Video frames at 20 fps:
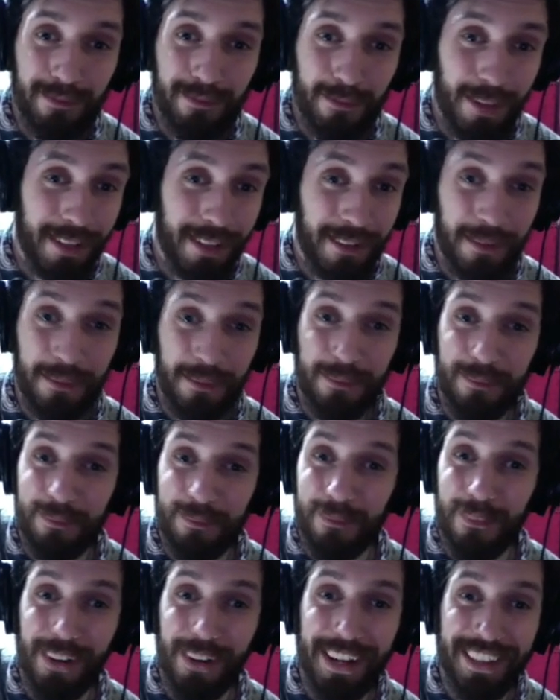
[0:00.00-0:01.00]

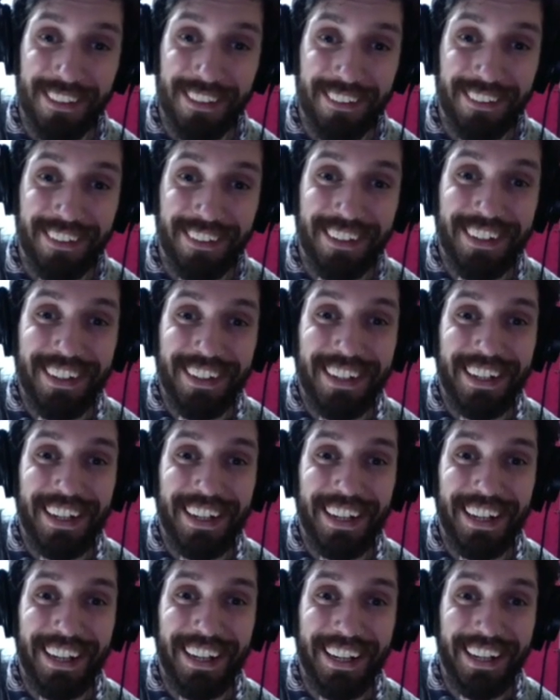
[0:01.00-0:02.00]
rhythm, whatever.
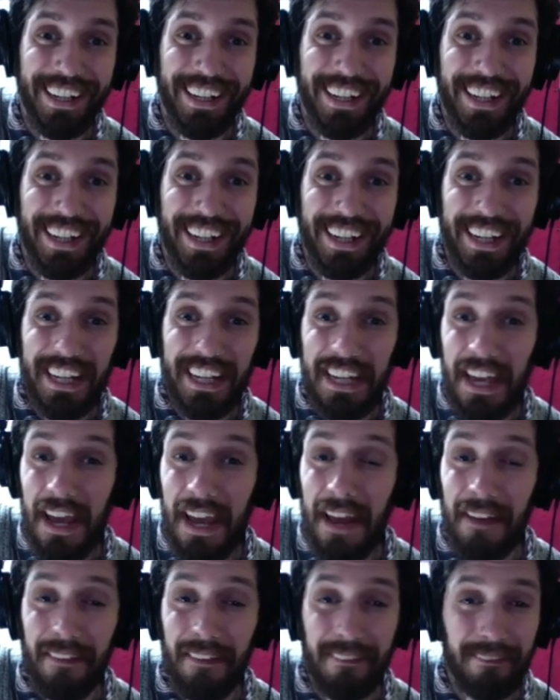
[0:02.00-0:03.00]

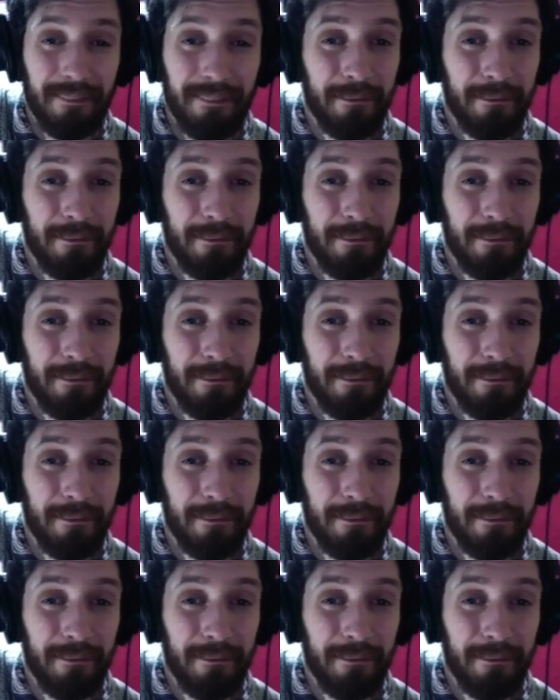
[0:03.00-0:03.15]
Yeah.